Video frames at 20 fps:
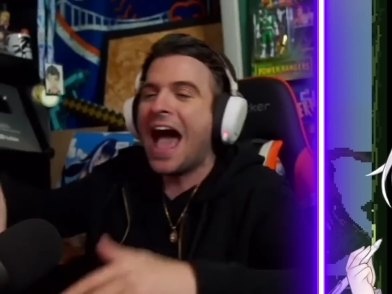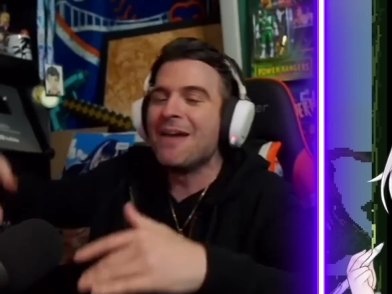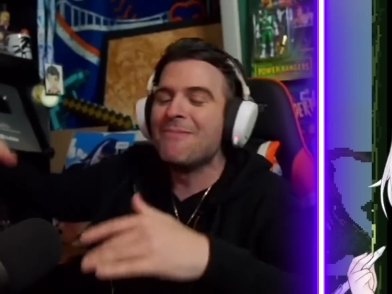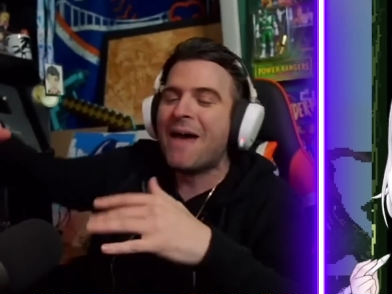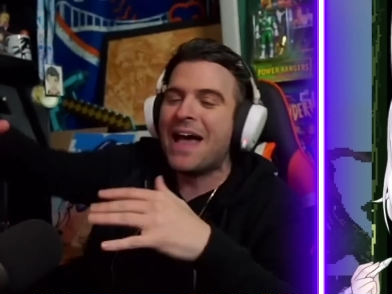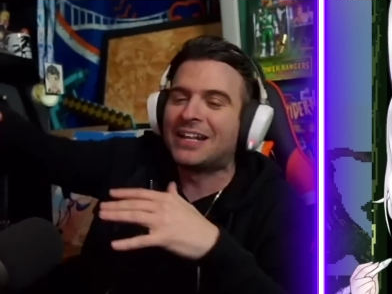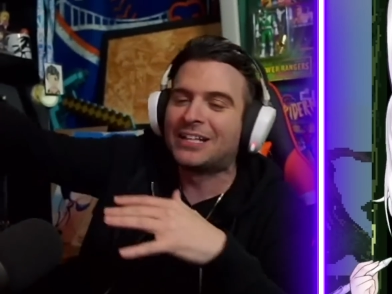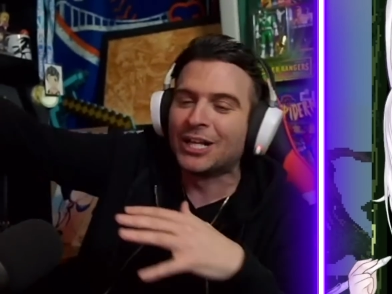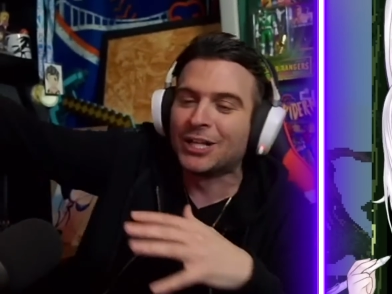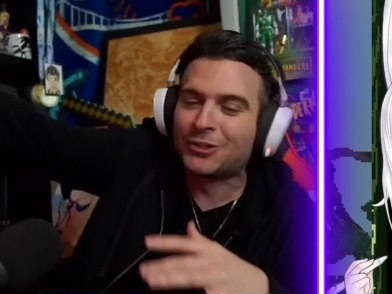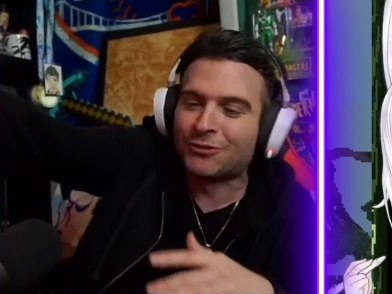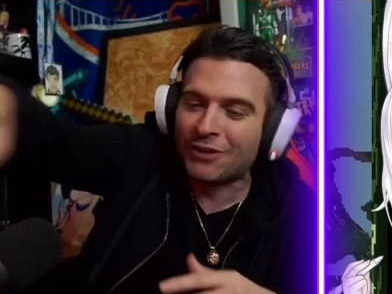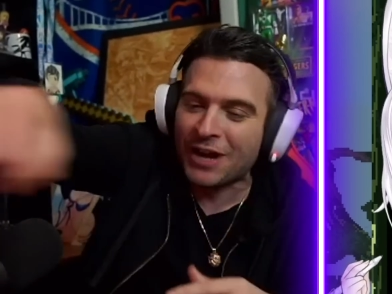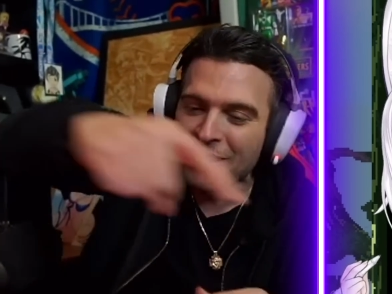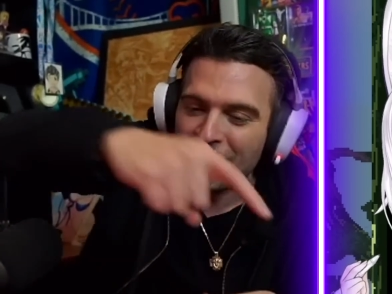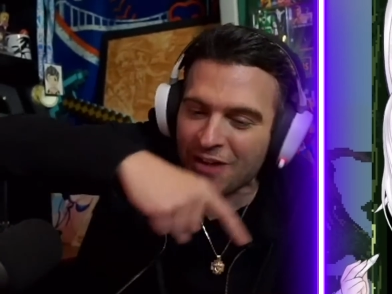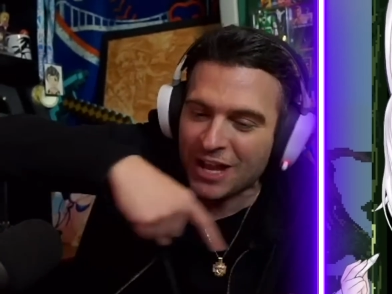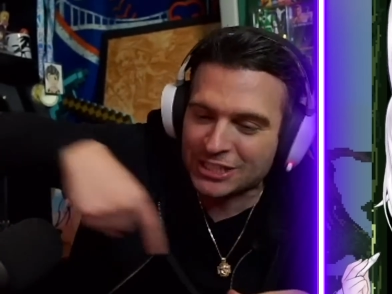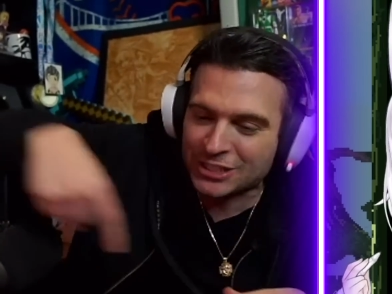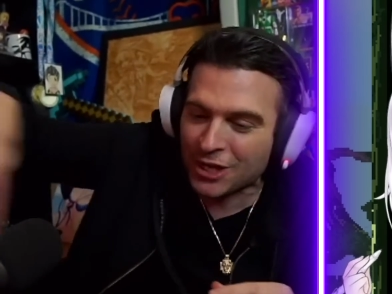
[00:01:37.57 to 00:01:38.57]
I meant the
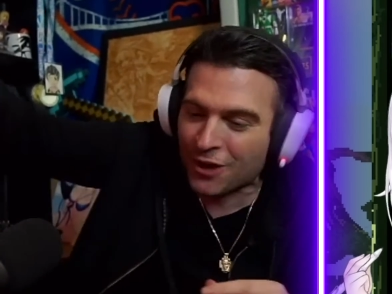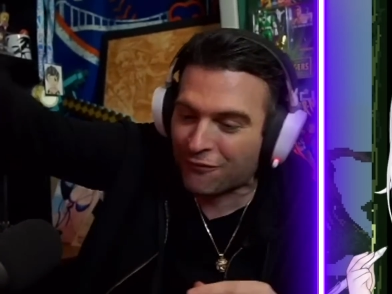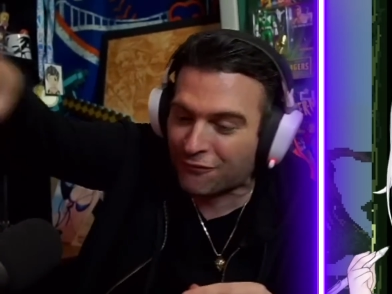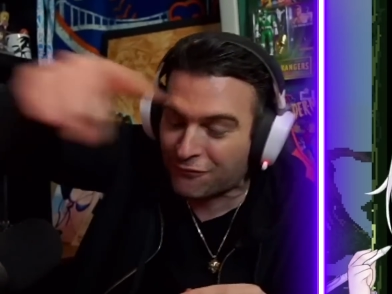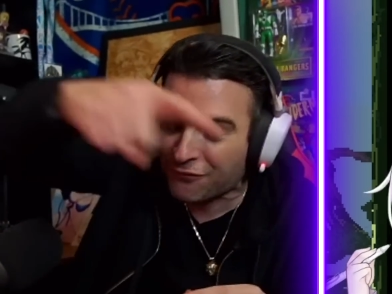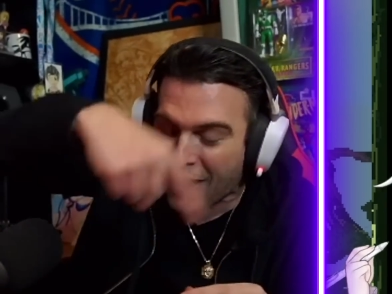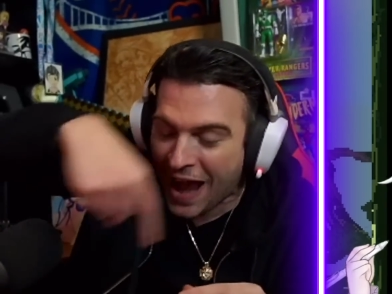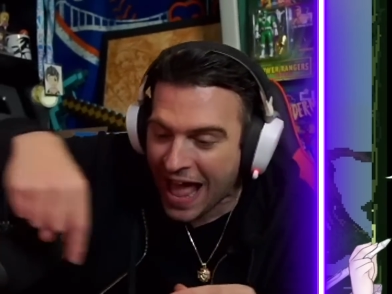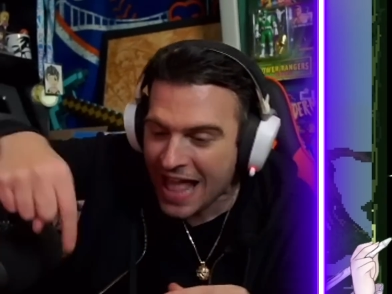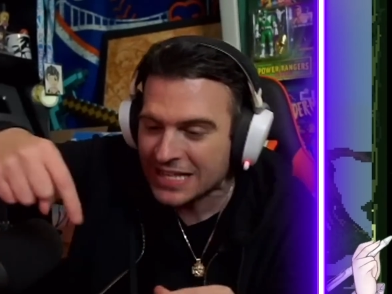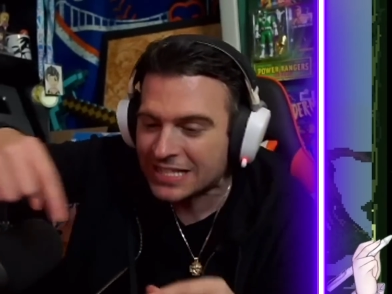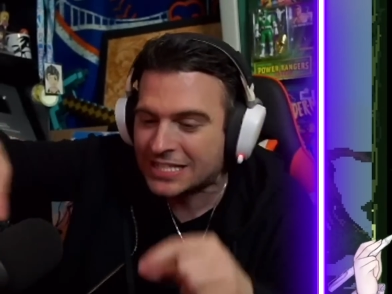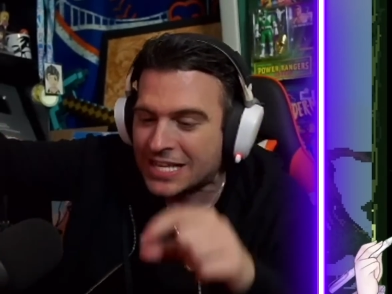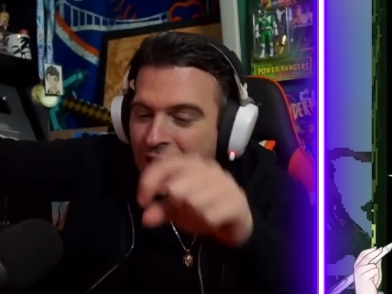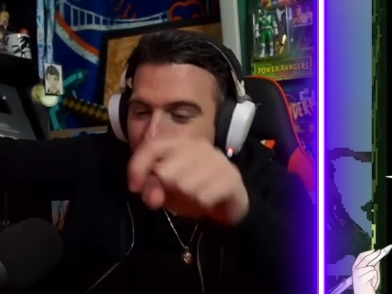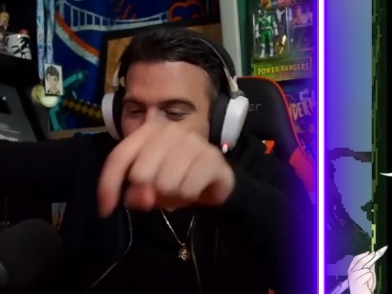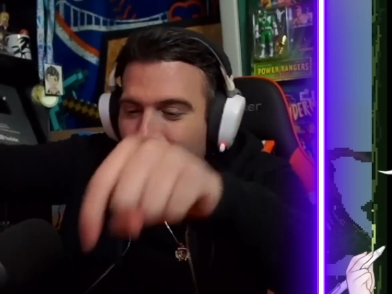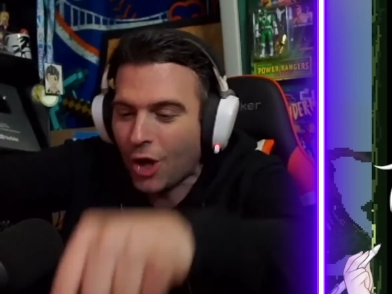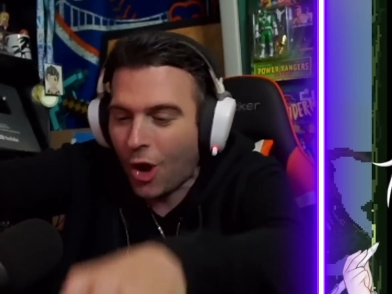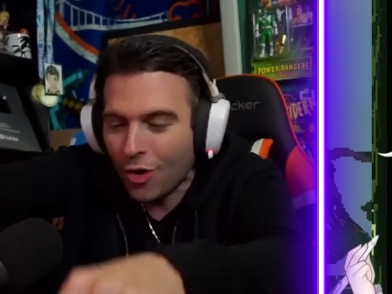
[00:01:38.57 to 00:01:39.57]
three of us are
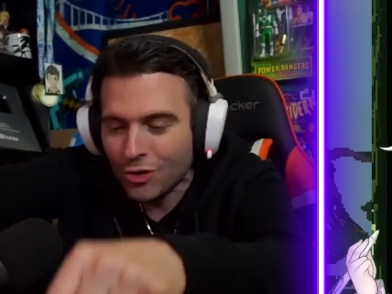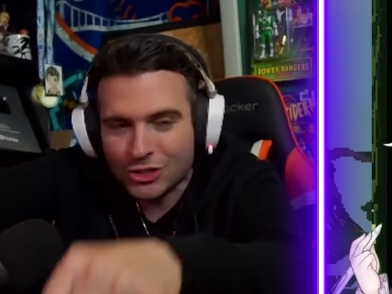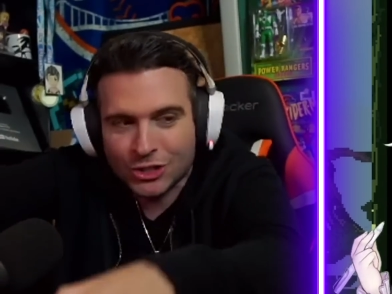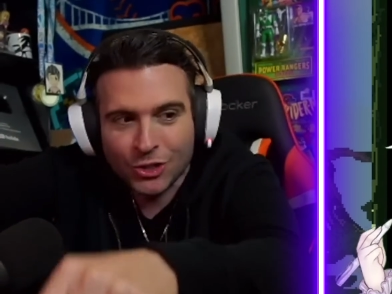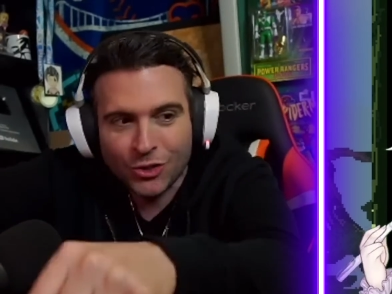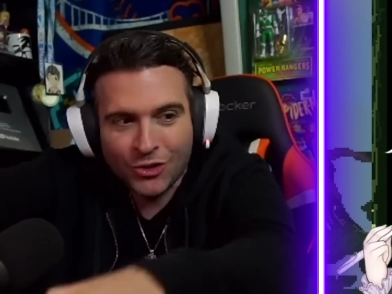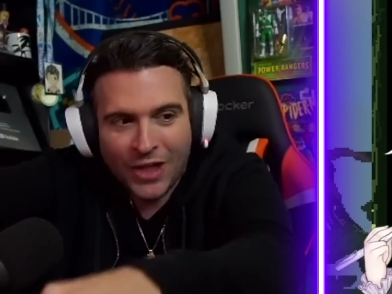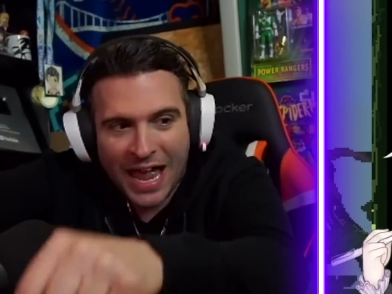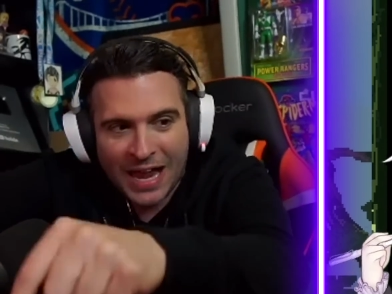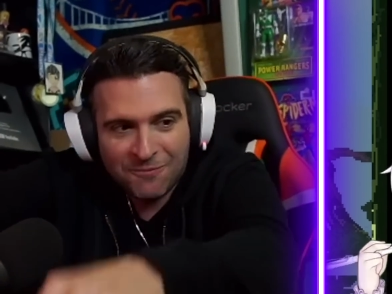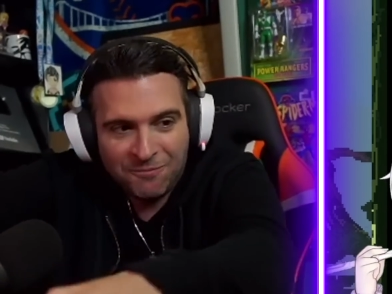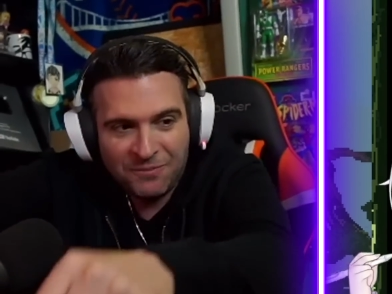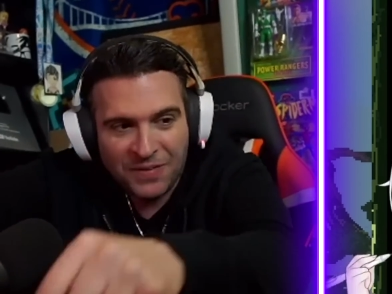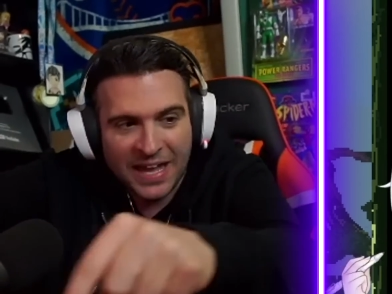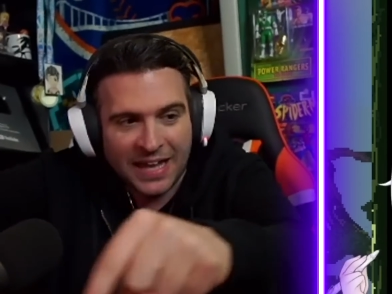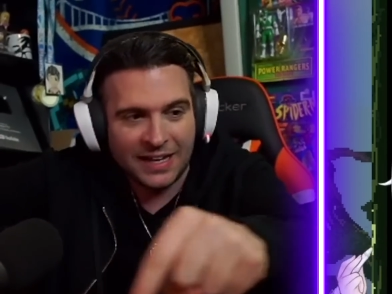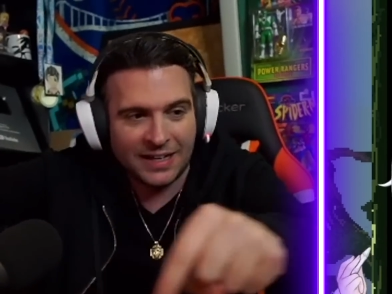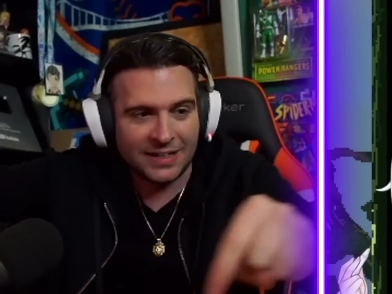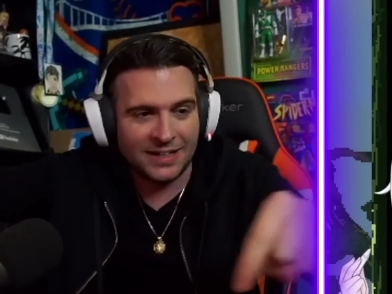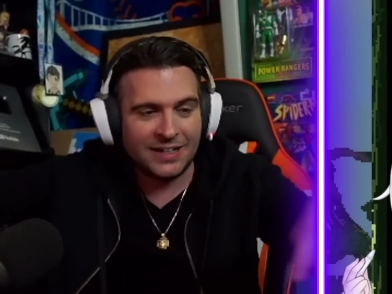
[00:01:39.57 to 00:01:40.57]
friends. Those two like
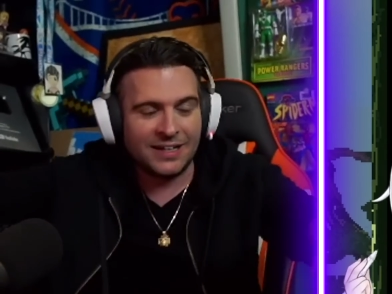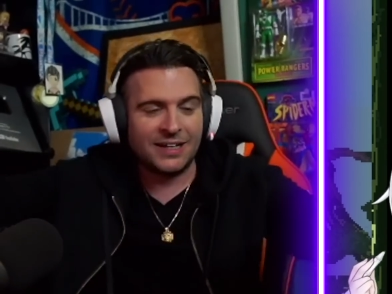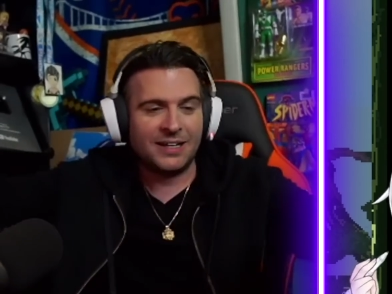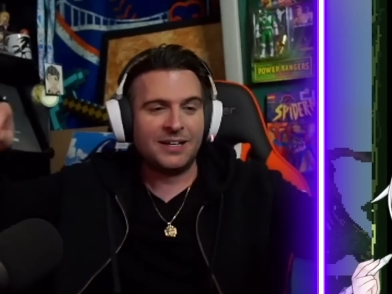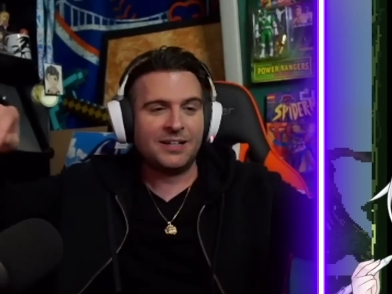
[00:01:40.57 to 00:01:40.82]
feet.